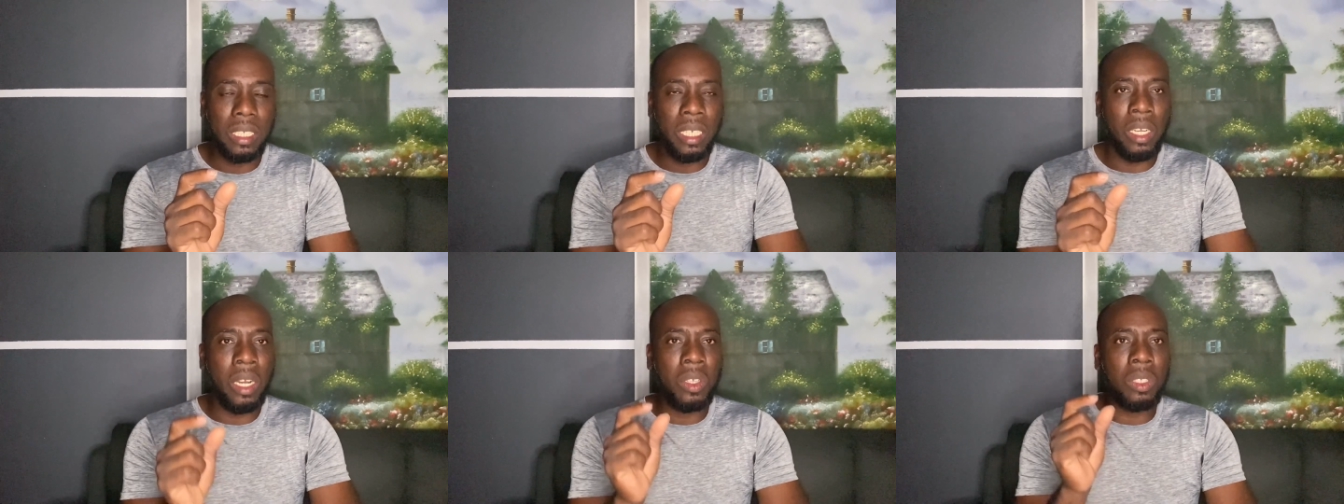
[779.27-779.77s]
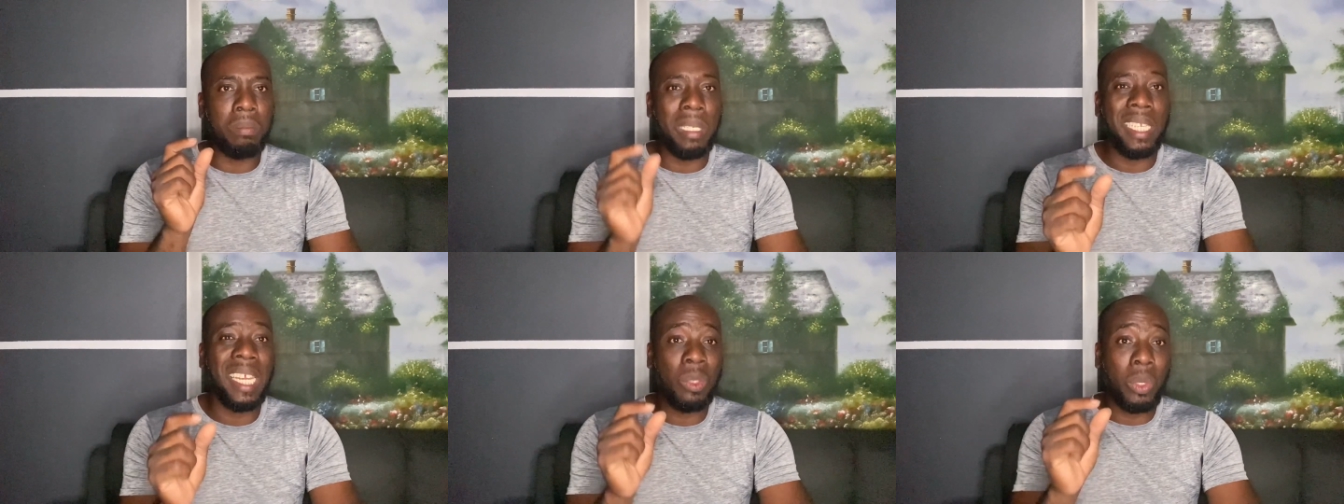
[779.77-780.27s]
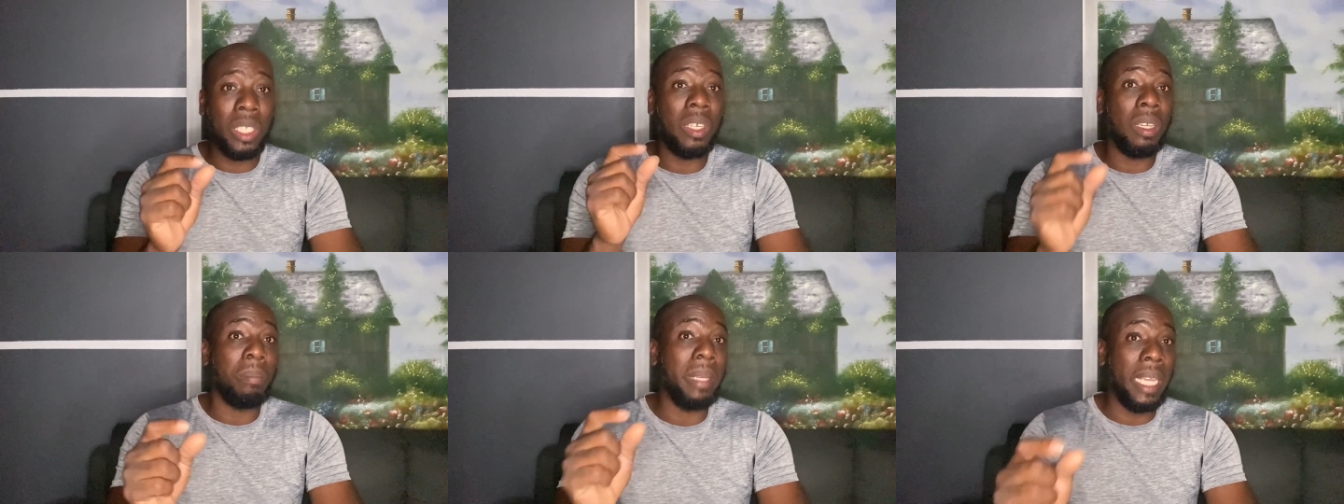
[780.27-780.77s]
That doesn't mean that's what you're
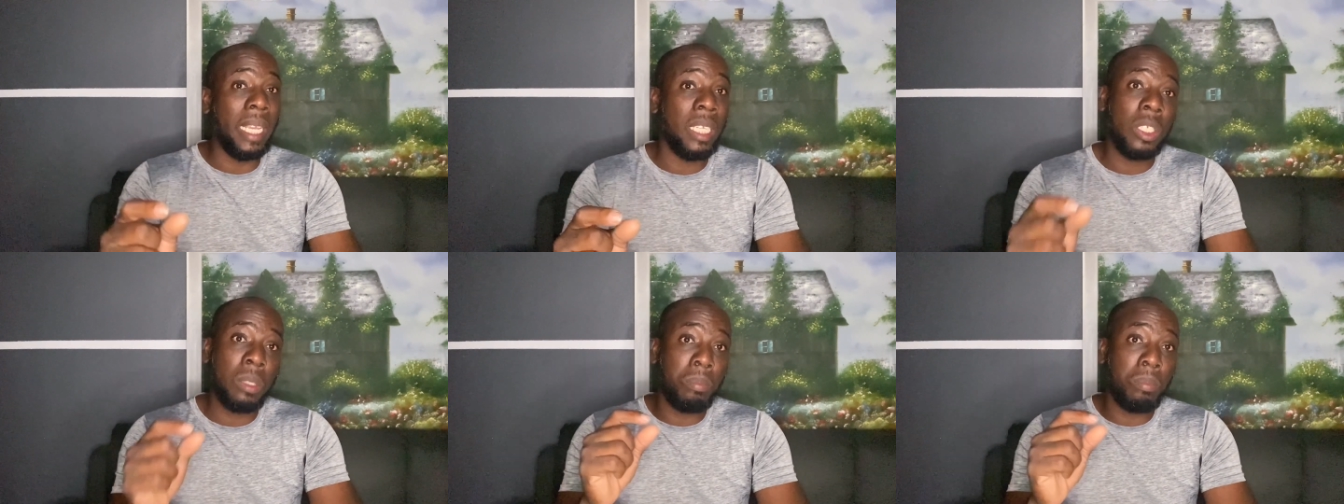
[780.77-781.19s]
gonna make. It's just